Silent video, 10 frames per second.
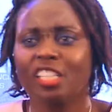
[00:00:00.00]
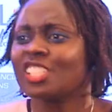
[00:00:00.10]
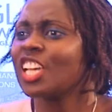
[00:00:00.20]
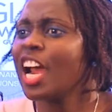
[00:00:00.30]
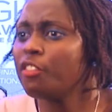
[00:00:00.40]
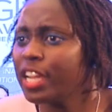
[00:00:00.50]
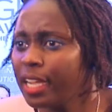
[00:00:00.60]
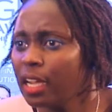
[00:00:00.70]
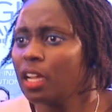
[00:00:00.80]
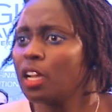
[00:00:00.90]

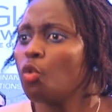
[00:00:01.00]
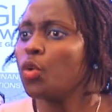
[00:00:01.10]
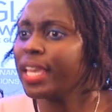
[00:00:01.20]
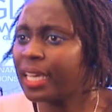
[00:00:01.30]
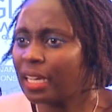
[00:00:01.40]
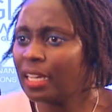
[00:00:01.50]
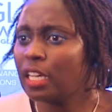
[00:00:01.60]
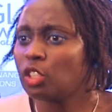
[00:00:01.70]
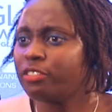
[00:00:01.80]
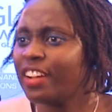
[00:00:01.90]
scouring week
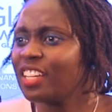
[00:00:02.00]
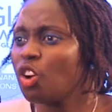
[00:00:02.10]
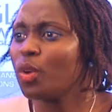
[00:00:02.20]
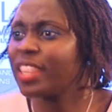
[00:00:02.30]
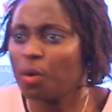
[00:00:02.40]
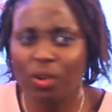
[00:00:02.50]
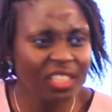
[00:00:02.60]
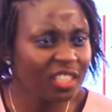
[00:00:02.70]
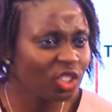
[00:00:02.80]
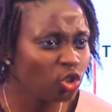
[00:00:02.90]
to find out whether I
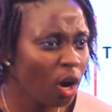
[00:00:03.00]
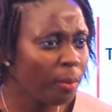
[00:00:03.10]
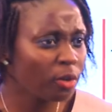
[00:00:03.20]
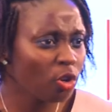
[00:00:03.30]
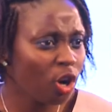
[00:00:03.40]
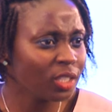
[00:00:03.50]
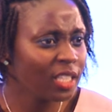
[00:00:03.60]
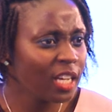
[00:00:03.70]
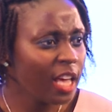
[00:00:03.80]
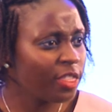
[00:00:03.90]
wanted the job or not.